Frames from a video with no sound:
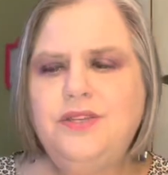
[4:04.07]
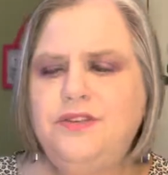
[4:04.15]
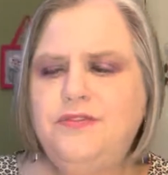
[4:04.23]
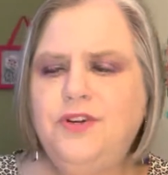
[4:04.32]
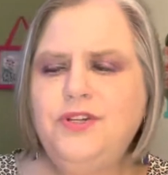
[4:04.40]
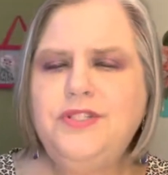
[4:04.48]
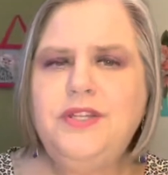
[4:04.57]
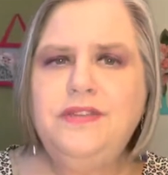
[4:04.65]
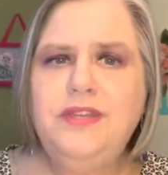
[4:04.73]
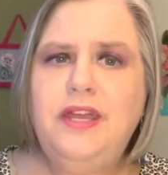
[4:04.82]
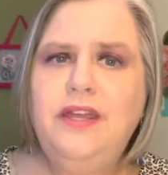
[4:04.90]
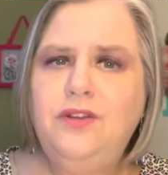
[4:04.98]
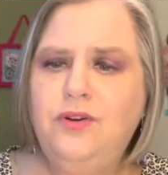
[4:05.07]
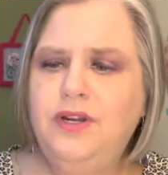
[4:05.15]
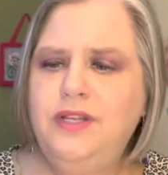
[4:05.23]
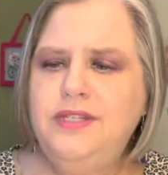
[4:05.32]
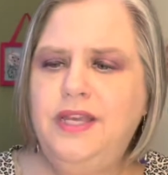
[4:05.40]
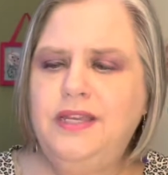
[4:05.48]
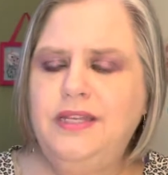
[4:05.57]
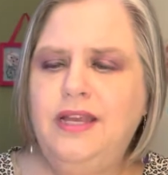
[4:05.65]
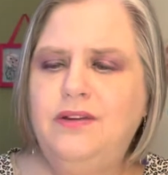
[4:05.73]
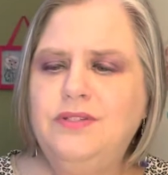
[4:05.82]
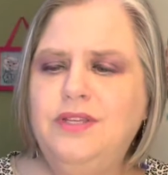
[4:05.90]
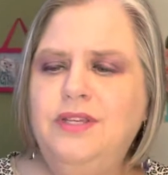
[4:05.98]
the first thing that I had already taken
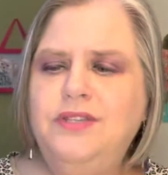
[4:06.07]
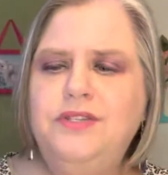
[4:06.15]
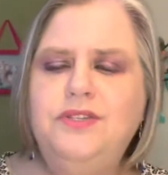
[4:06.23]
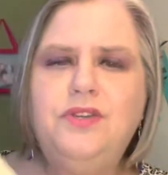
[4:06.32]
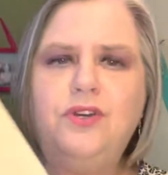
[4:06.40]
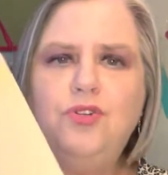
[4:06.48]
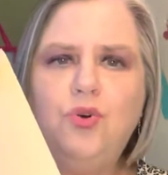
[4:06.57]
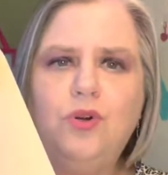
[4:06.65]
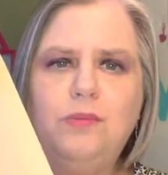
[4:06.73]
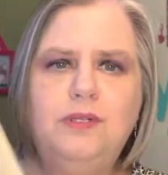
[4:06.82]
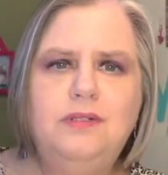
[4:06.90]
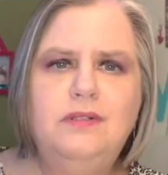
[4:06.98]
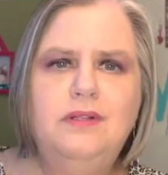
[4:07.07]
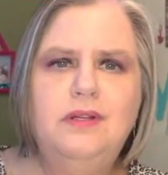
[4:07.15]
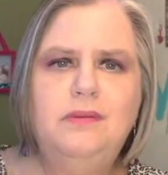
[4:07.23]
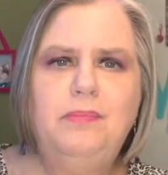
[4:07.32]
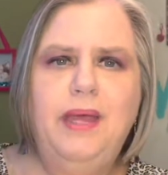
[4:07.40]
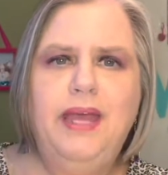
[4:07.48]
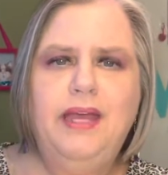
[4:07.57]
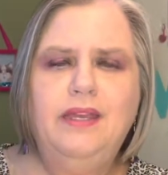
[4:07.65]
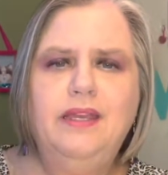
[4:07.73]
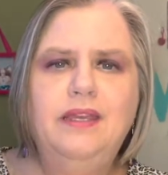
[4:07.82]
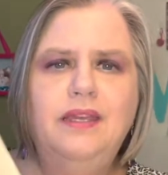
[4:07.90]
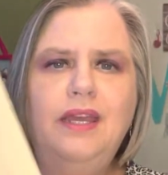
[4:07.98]
out is this adorable bag
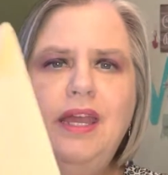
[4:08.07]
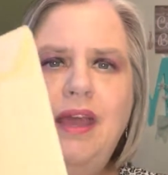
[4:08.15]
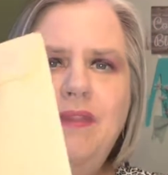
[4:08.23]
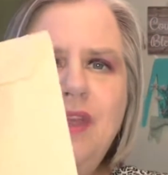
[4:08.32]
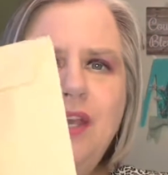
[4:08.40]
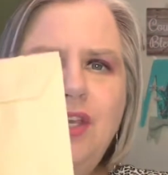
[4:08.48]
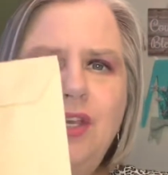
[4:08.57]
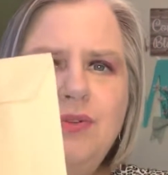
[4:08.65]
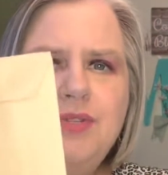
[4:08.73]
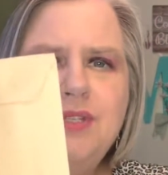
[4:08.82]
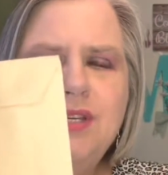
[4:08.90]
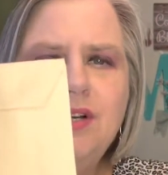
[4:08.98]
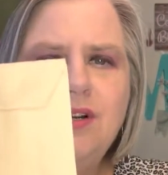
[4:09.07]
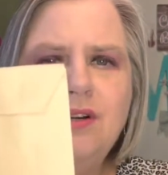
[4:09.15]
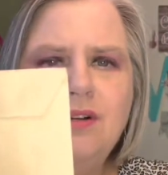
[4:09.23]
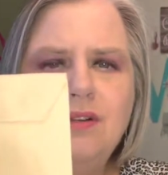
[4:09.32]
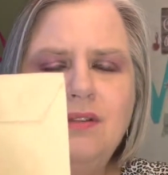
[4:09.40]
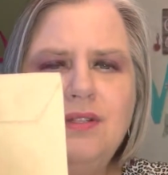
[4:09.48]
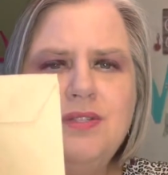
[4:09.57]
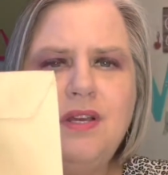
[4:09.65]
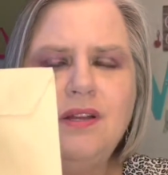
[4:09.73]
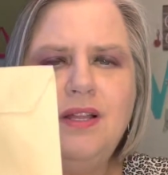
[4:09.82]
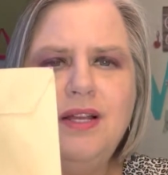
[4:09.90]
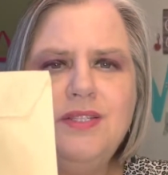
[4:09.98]
and that cute sticker, little
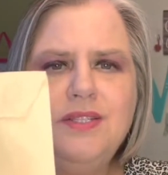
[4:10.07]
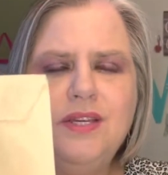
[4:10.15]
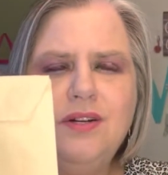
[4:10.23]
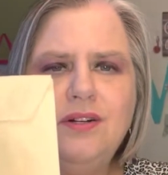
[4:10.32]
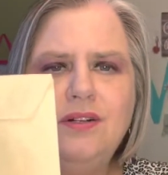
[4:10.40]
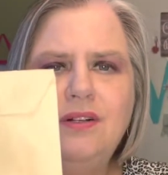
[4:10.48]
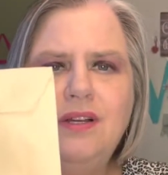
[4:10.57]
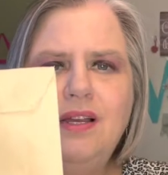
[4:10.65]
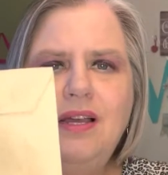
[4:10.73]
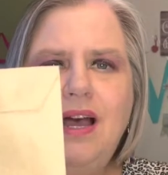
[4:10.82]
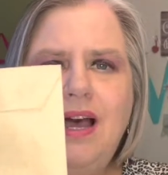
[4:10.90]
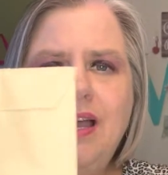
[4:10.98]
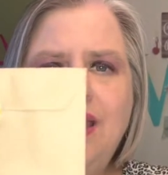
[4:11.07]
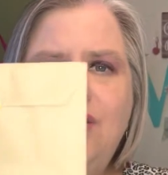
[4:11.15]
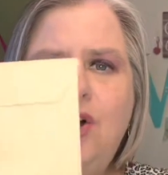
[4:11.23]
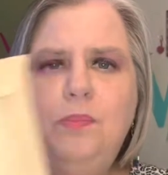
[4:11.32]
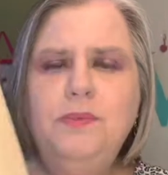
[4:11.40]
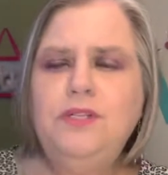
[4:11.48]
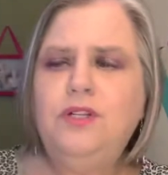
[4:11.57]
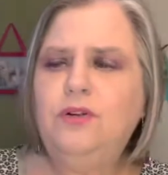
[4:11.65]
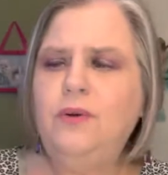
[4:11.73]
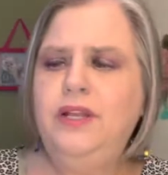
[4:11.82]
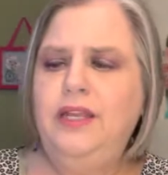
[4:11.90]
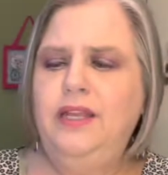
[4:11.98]
sunglass sticker. I had opened it
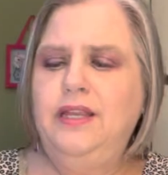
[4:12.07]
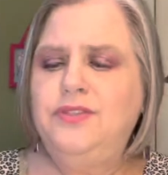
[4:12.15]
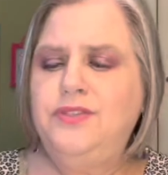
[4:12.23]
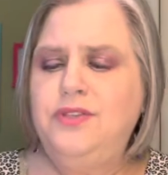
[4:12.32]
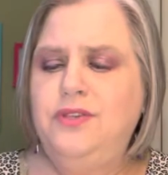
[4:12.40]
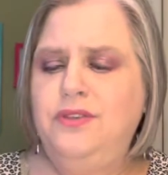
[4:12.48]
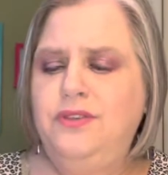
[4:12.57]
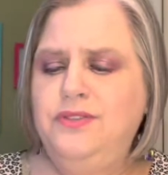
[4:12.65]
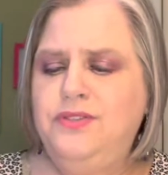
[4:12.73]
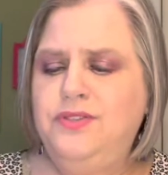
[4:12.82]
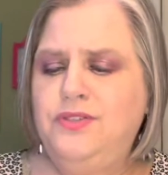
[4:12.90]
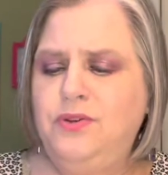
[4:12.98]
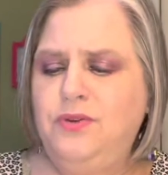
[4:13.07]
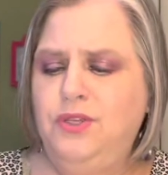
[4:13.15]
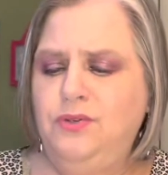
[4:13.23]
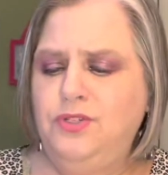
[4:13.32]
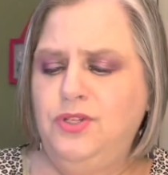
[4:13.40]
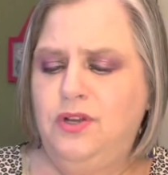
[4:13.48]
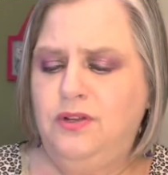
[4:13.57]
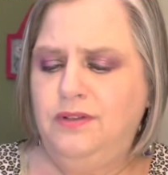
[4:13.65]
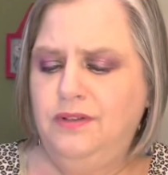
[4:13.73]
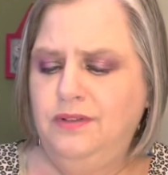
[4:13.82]
already. This is so cute, y'all.